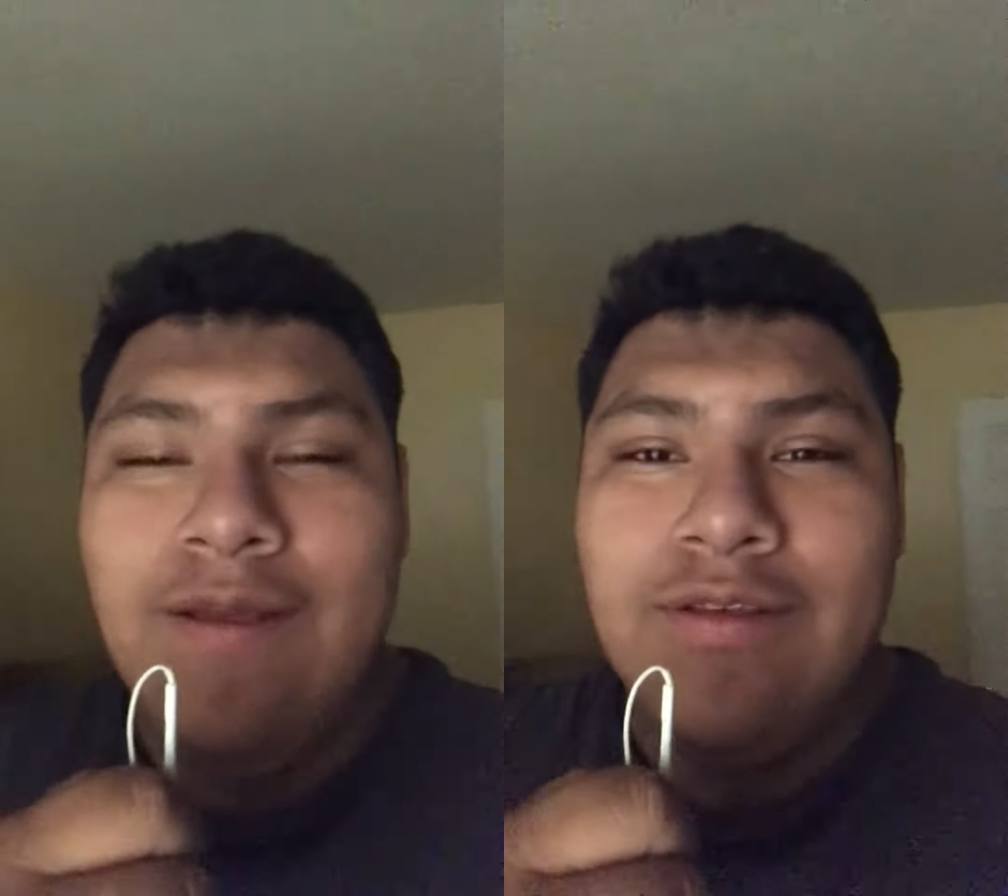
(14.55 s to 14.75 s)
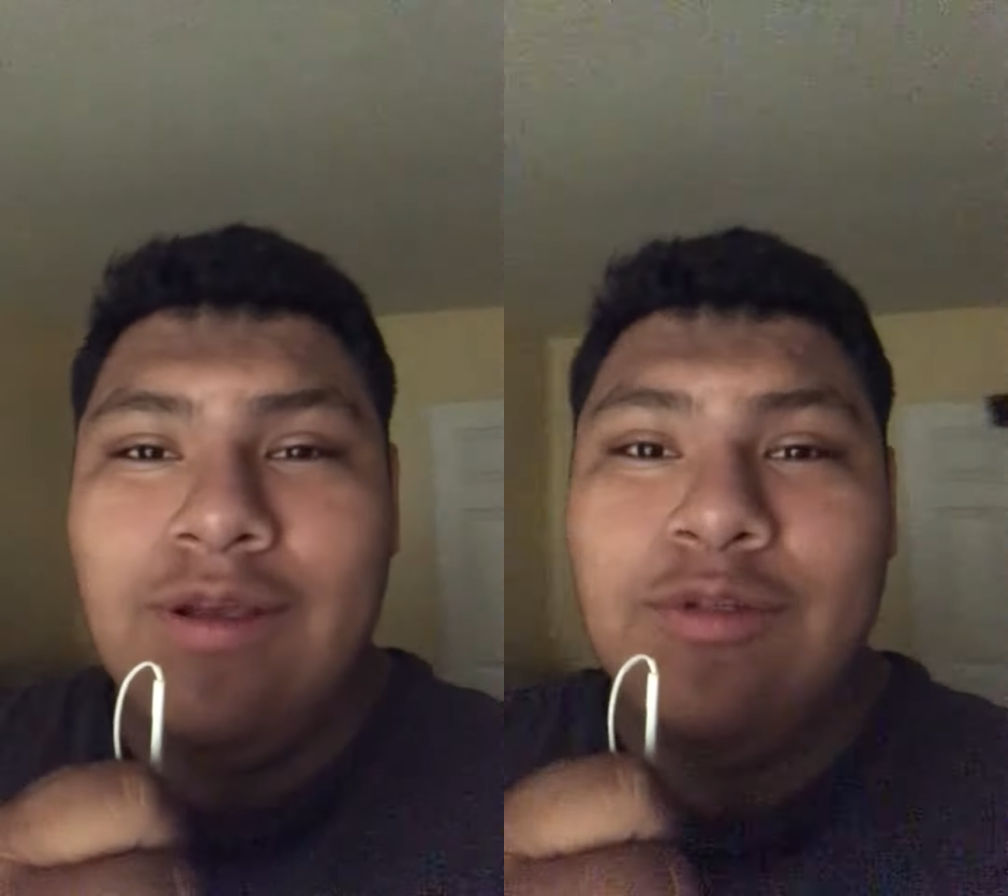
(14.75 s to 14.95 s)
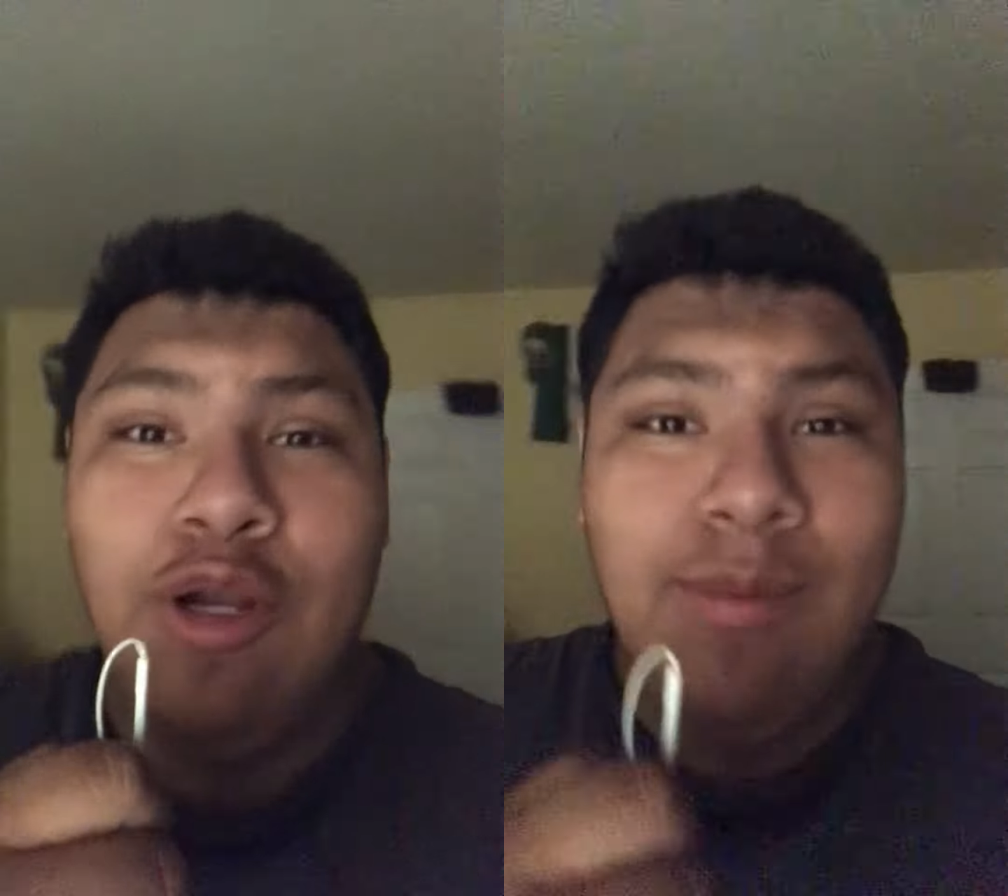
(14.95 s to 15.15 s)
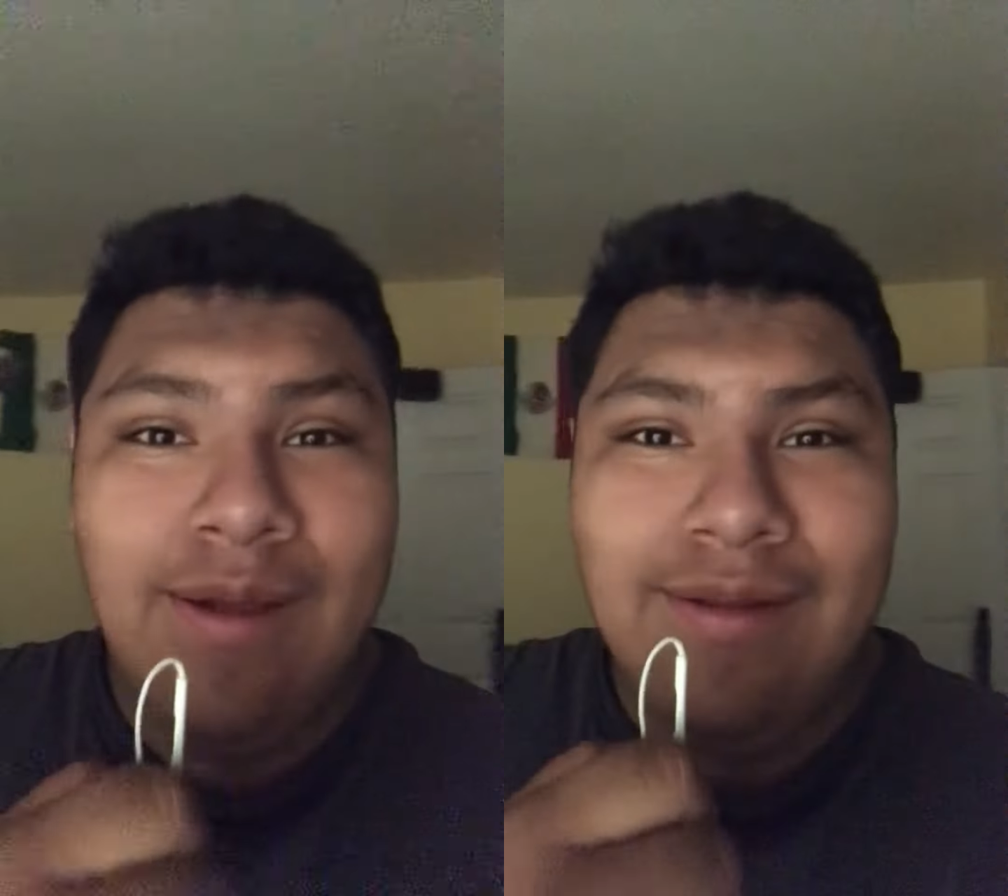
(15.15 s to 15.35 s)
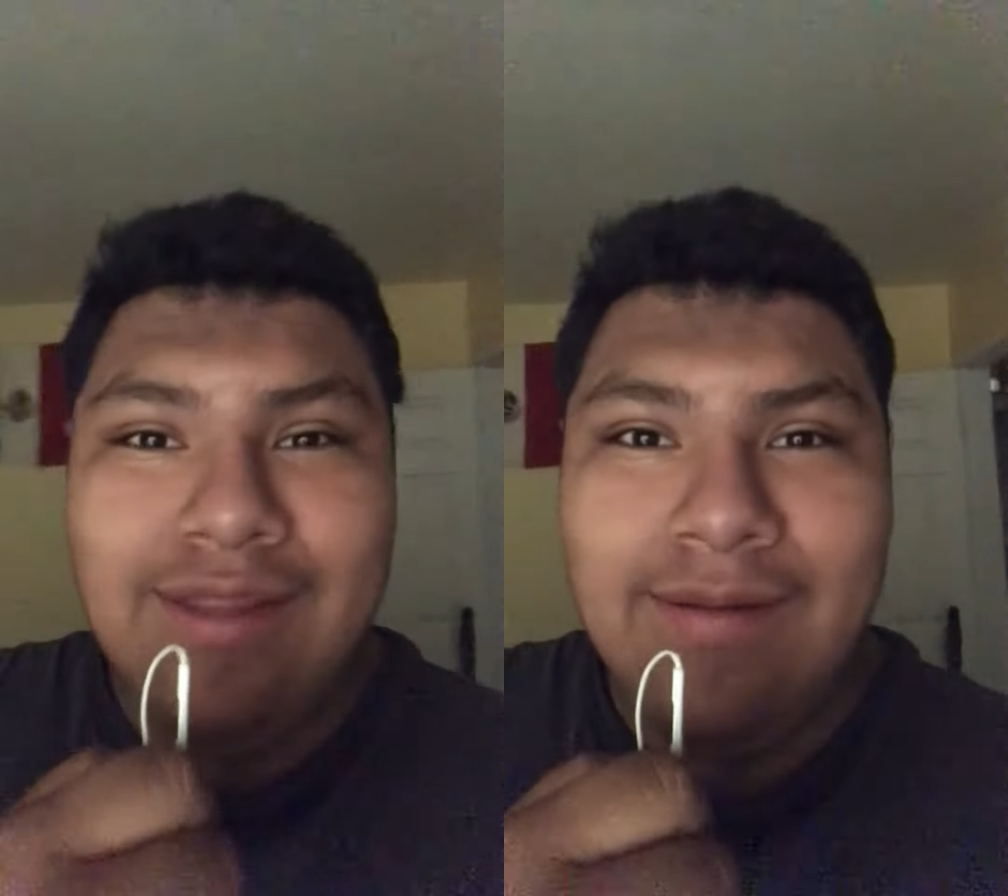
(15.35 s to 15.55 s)
So I'm sorry
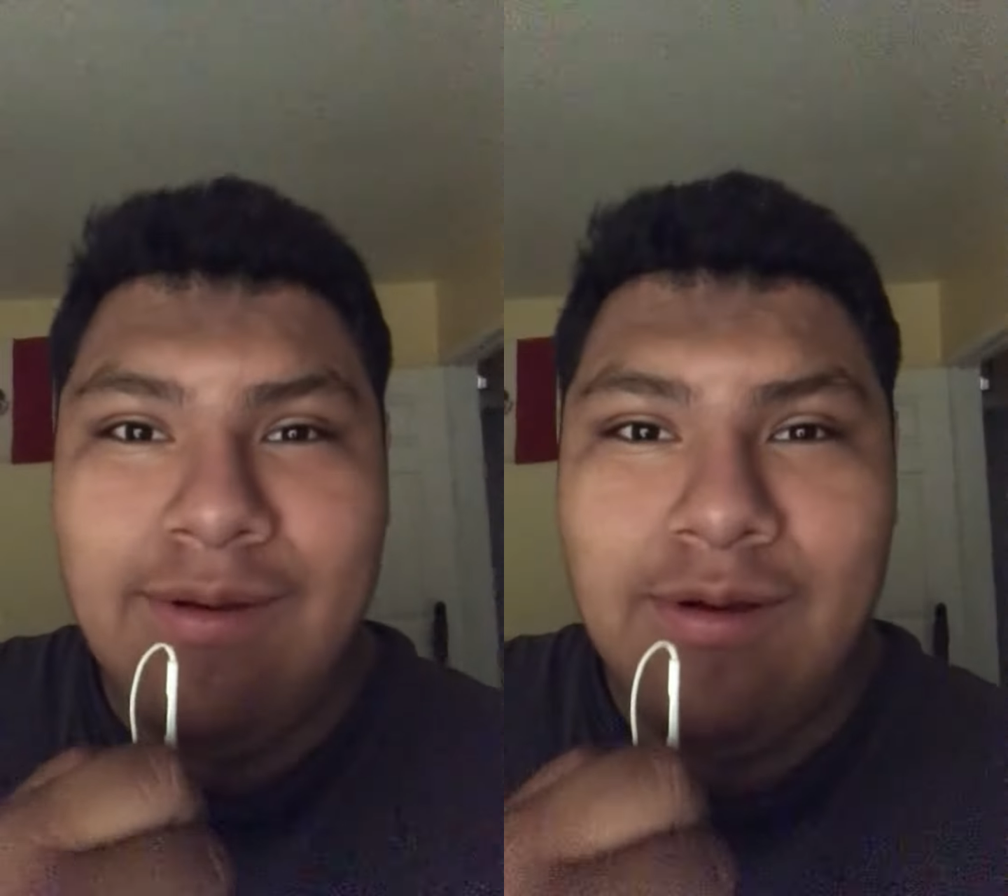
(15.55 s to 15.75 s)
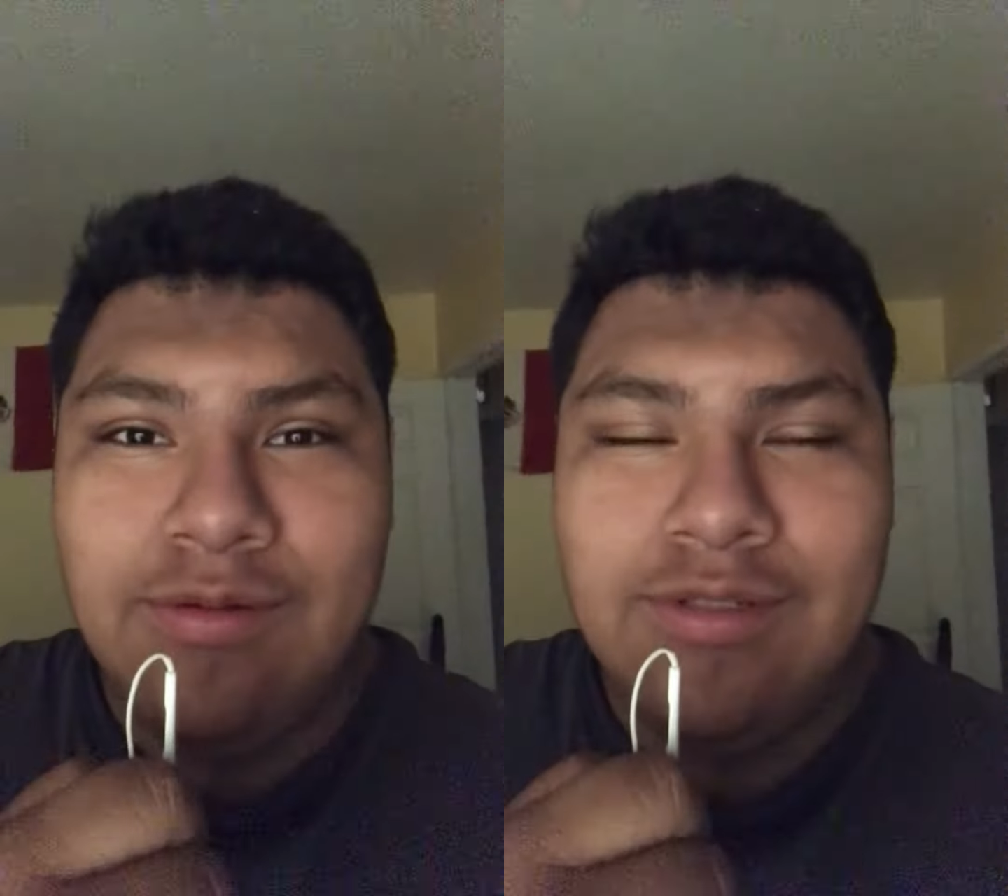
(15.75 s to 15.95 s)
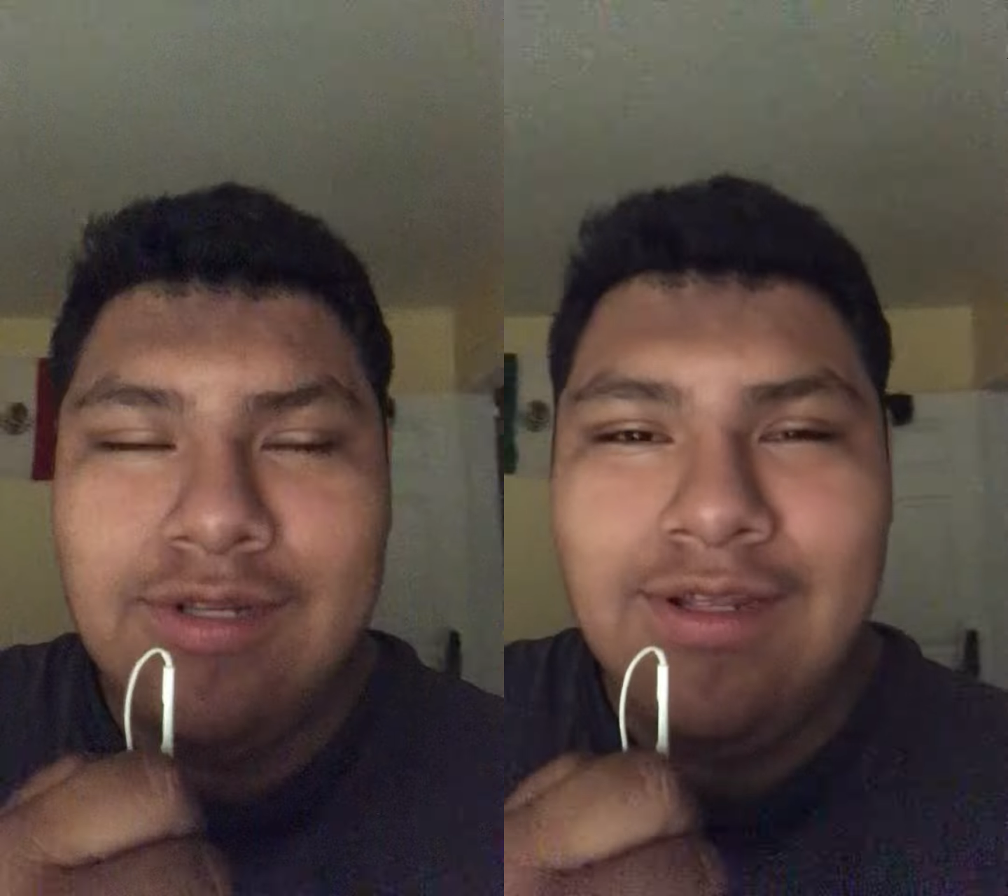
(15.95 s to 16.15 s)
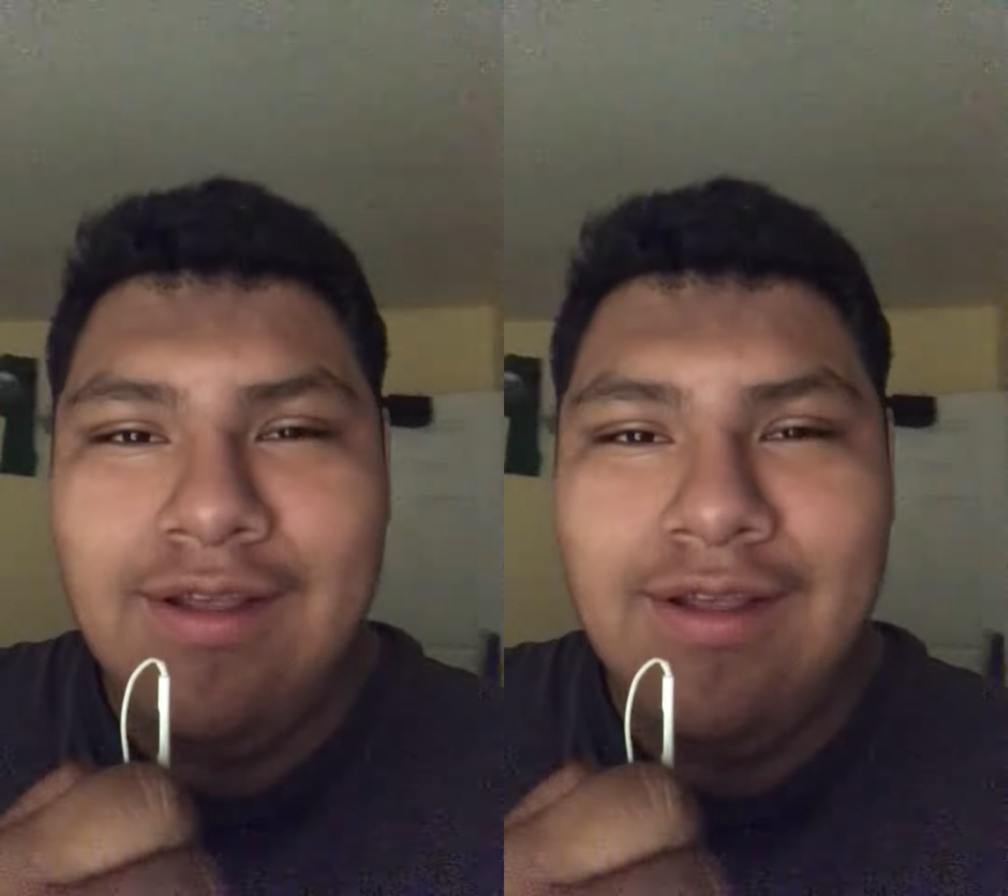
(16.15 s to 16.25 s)
about that I didn't post.